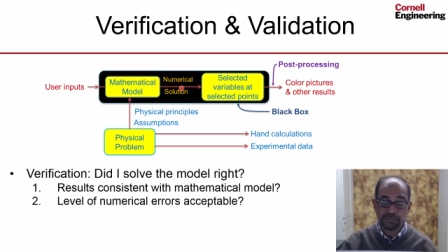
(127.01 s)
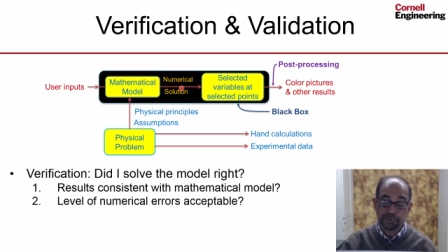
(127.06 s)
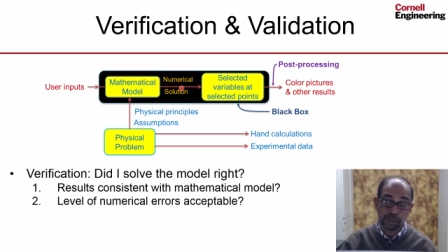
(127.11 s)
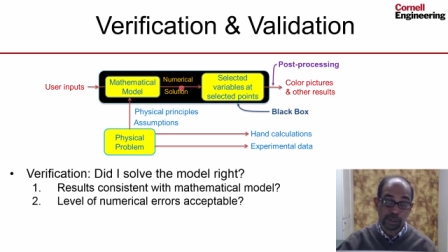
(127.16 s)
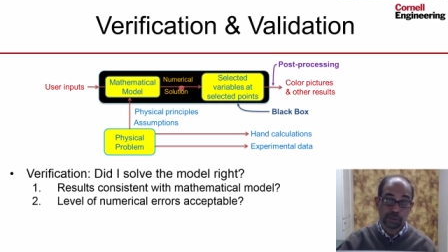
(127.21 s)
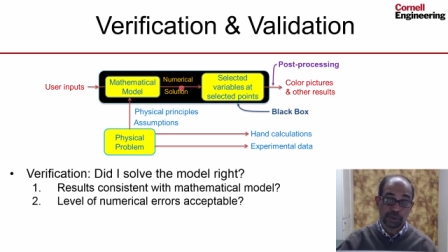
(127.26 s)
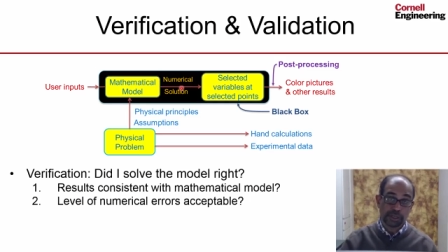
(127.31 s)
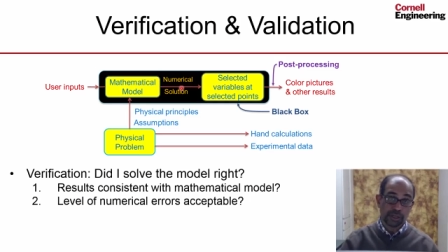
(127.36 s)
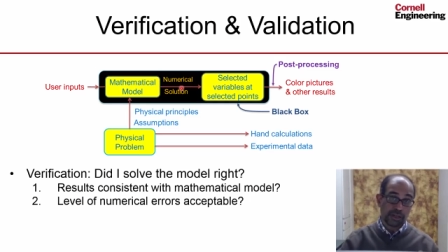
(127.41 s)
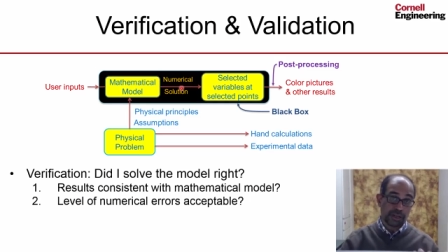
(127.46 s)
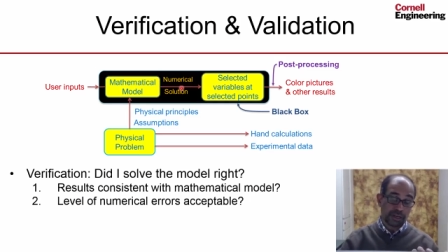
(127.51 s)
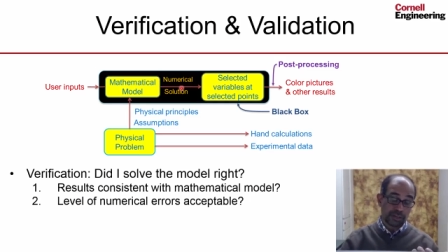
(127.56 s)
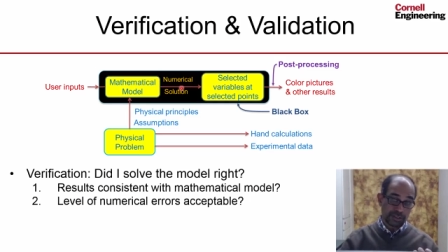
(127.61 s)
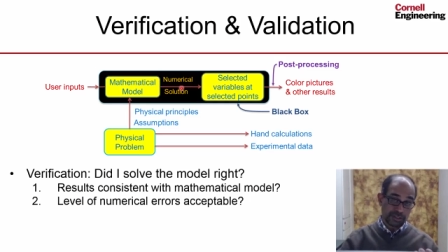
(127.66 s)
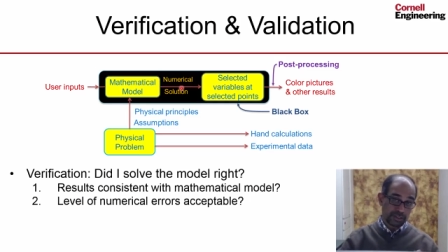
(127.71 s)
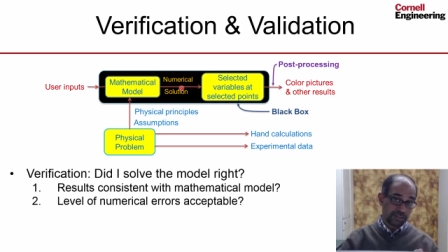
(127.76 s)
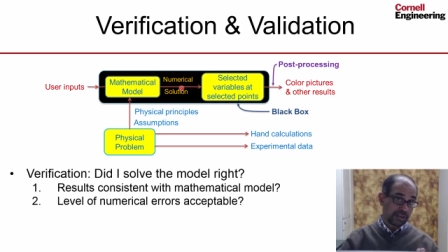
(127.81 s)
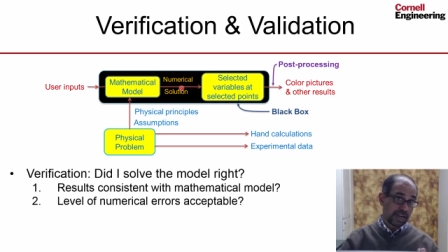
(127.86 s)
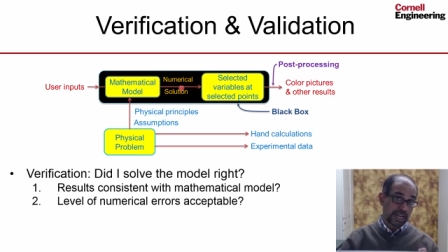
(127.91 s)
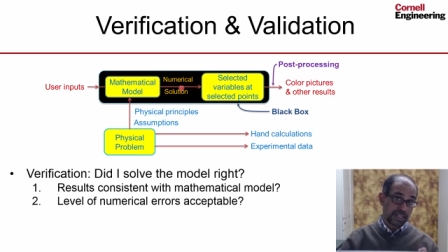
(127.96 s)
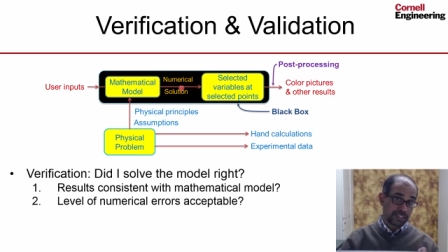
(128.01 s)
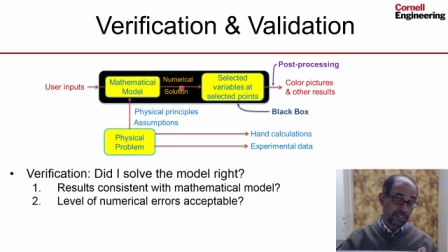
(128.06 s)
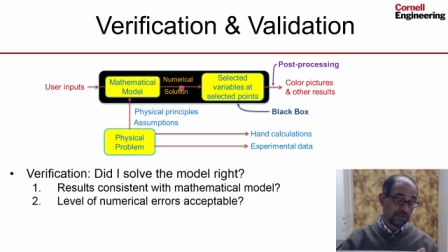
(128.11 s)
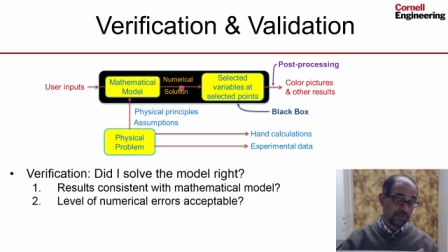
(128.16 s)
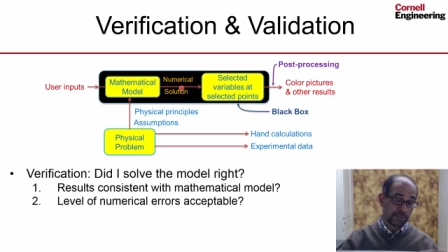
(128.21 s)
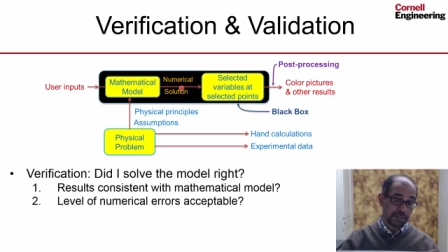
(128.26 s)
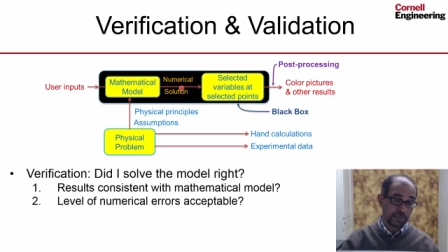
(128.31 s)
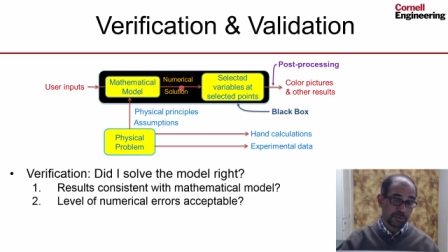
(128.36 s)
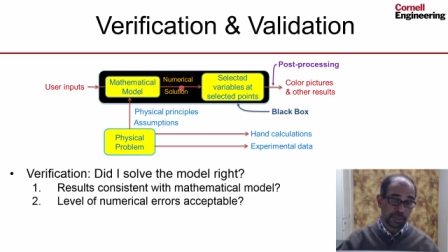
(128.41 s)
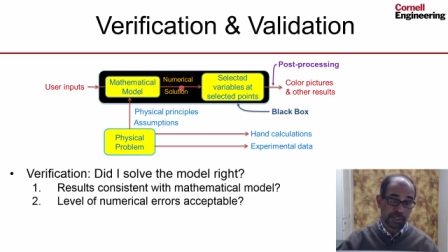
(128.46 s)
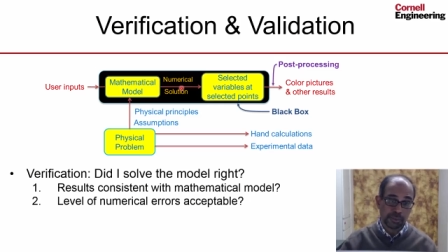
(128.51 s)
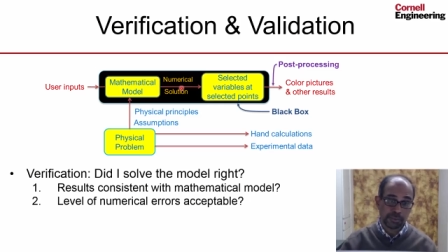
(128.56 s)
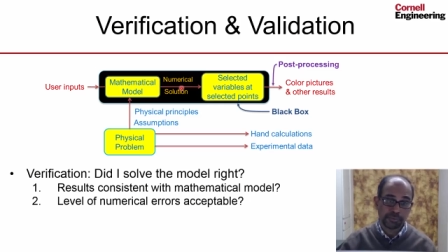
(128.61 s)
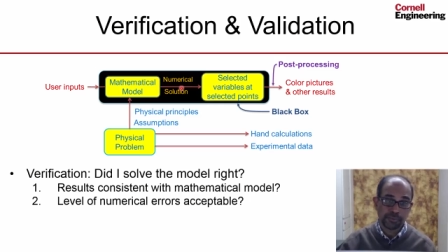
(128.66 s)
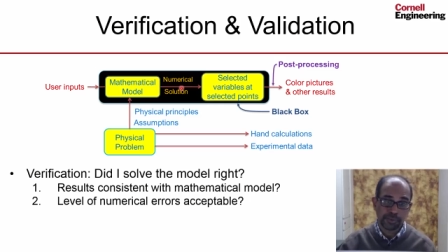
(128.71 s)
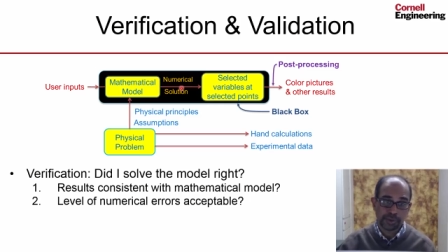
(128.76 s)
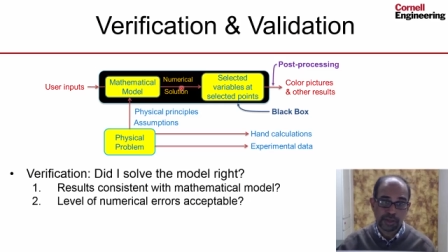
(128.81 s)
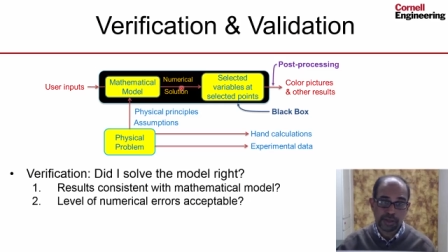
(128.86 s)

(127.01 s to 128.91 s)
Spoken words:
numerical errors are acceptable.